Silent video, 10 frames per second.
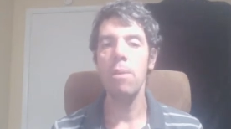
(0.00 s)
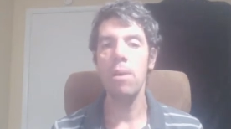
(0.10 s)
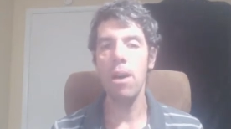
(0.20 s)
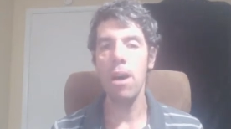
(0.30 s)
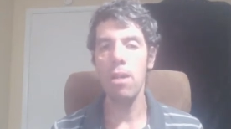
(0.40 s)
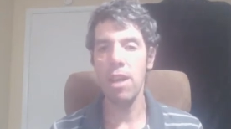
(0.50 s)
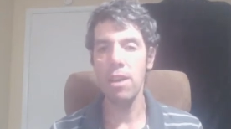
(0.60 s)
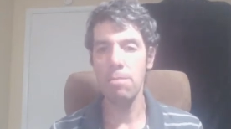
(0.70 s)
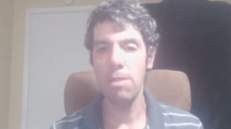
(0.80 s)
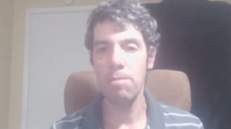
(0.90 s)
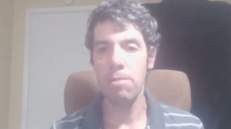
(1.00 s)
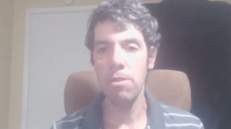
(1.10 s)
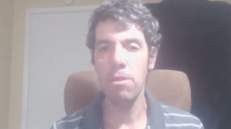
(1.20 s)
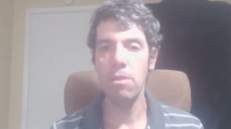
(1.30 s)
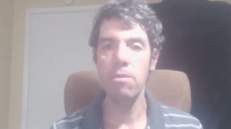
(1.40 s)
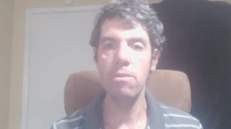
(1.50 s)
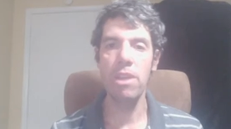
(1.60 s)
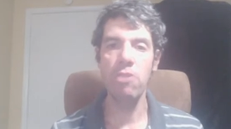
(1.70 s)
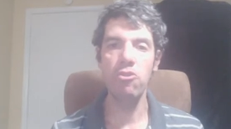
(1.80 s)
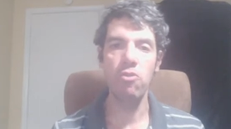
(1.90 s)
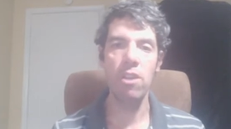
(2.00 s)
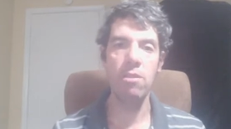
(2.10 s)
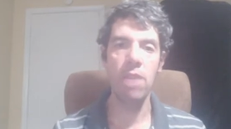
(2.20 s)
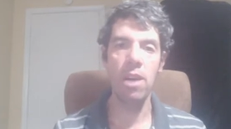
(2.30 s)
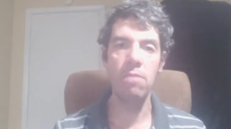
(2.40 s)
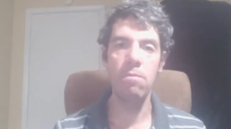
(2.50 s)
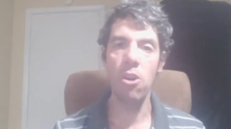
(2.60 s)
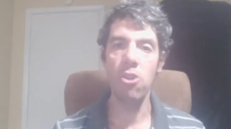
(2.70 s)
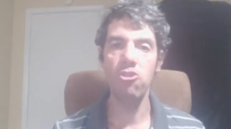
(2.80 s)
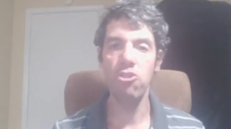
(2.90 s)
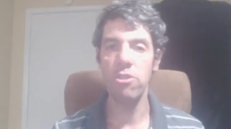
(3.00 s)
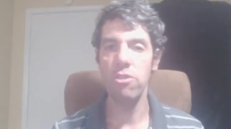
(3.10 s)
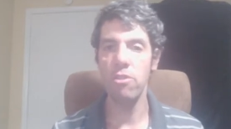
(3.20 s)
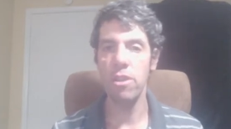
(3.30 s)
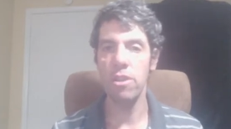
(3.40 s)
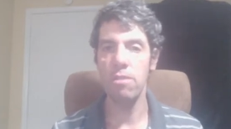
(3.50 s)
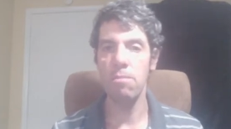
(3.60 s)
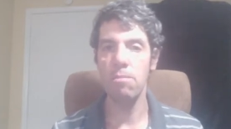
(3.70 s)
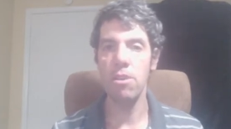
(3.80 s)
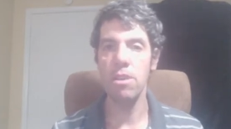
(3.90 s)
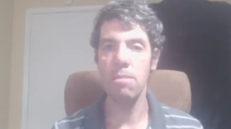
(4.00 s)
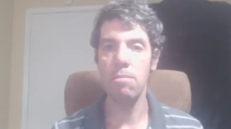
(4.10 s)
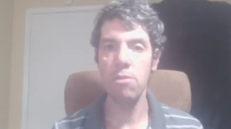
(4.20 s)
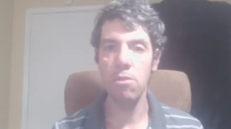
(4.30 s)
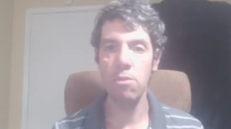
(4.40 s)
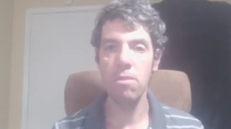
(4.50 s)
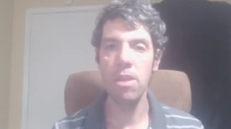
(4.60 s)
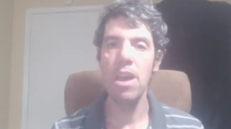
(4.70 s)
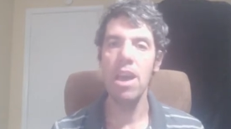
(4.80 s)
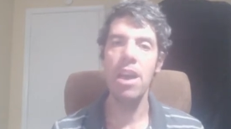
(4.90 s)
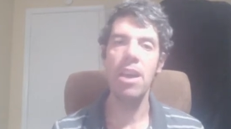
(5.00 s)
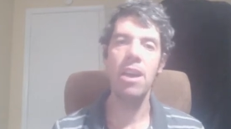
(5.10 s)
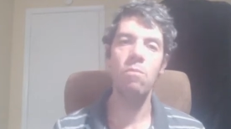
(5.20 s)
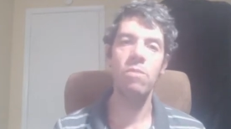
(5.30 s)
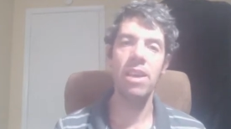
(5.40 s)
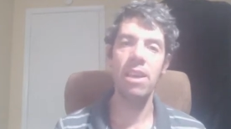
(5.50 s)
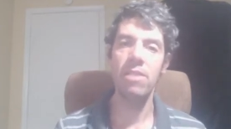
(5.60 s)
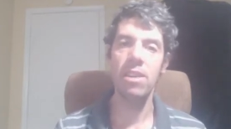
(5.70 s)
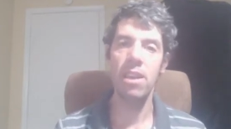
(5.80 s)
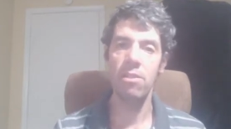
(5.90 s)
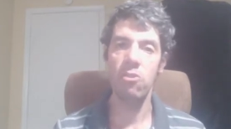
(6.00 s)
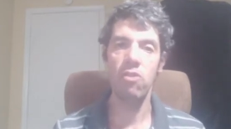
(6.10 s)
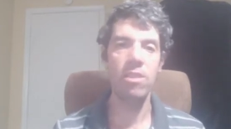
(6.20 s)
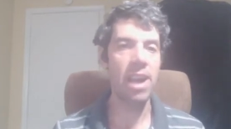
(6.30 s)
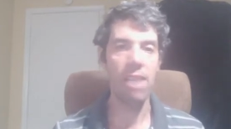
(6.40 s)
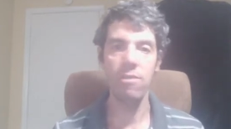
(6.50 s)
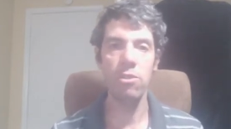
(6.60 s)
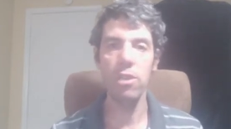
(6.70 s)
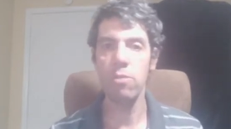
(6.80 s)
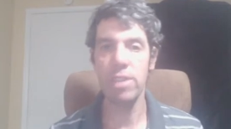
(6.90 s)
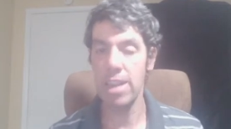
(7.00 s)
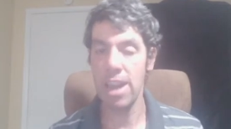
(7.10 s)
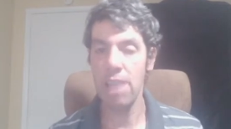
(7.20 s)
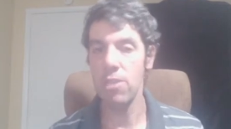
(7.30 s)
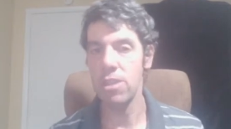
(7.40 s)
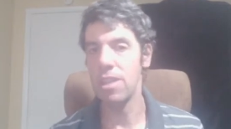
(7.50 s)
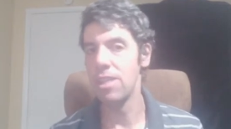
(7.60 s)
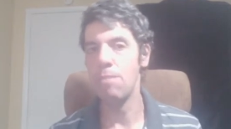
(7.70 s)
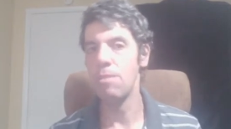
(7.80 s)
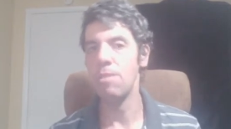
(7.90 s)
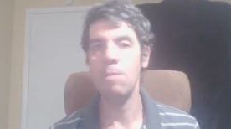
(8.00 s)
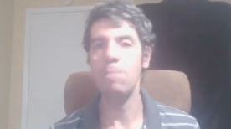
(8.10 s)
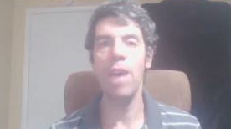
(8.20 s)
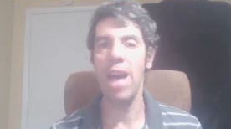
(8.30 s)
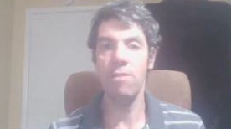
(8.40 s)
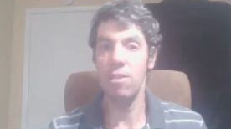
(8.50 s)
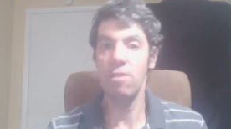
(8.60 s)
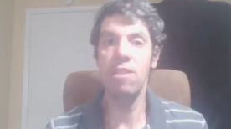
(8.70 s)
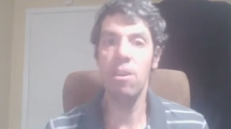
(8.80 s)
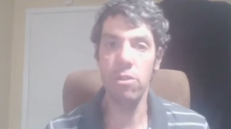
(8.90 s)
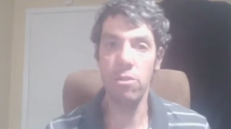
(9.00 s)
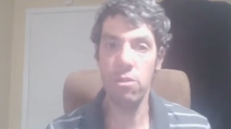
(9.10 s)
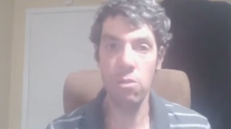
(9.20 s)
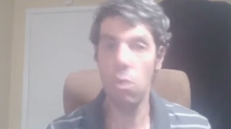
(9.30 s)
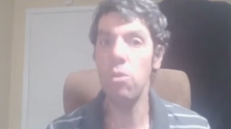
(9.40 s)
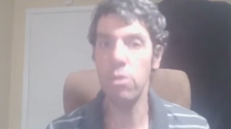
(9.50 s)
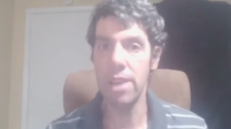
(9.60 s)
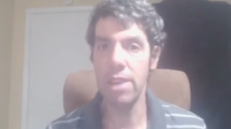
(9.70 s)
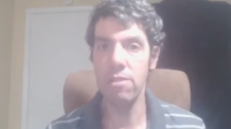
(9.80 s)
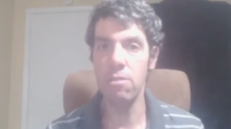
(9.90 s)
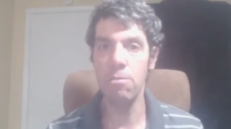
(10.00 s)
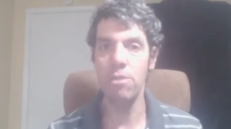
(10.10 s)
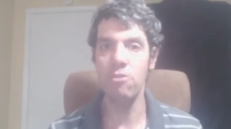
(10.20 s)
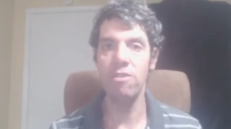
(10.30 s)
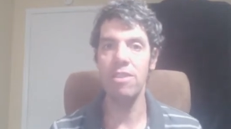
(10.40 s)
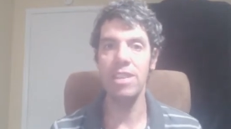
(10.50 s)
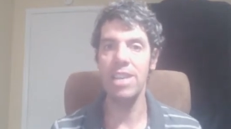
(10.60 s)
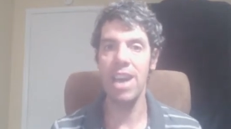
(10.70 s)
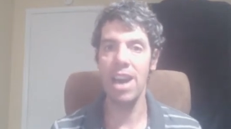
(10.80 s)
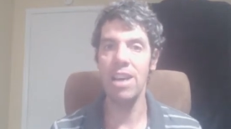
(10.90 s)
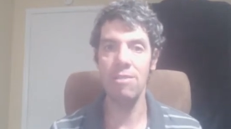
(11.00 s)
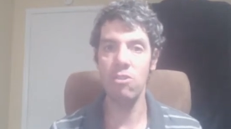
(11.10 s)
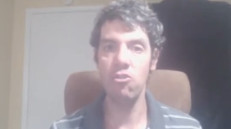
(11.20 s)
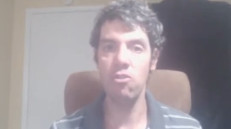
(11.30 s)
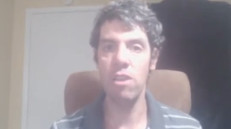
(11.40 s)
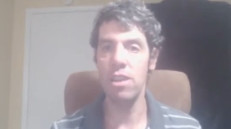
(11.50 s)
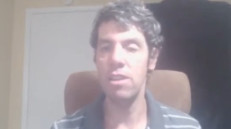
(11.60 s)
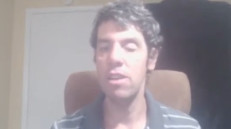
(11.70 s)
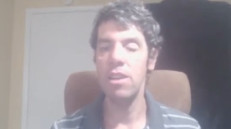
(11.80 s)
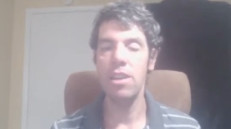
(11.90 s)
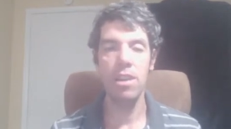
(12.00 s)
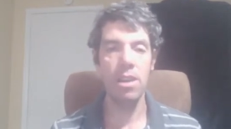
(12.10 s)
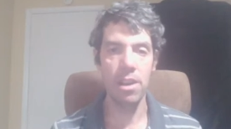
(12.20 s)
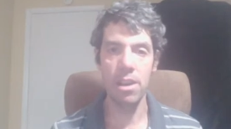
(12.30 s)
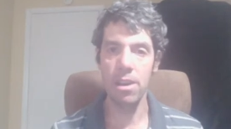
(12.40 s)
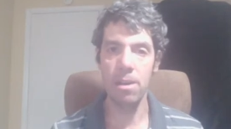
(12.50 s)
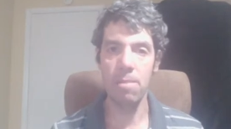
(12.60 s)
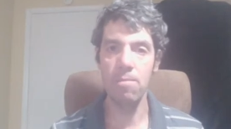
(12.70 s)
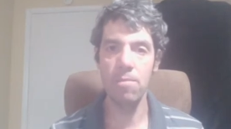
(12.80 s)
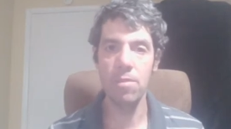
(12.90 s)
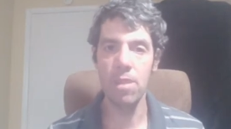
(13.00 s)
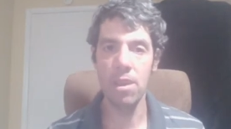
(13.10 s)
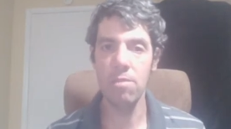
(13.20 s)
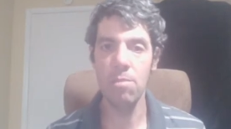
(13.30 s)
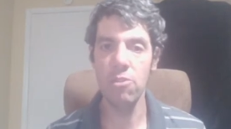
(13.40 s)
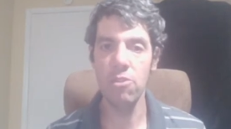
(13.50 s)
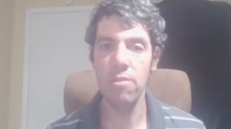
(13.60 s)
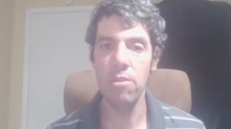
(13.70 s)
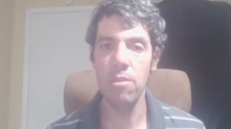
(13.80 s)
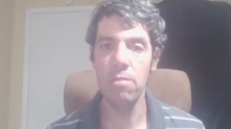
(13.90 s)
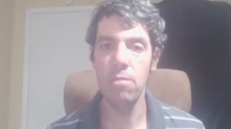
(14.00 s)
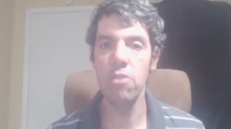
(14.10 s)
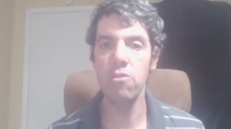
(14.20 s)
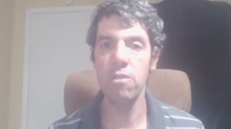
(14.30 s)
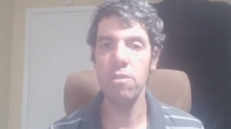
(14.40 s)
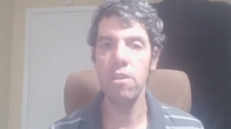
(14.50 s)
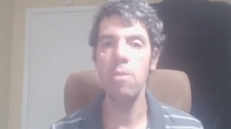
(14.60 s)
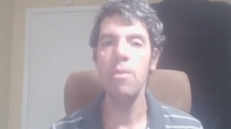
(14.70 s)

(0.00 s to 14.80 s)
a lot of people they trade on margin during market booms and when they have to get out of their trade, they have to liquidate everything. And that means people have to sell their gold at a certain point just to get out of a trade, um, especially if they're on margin. So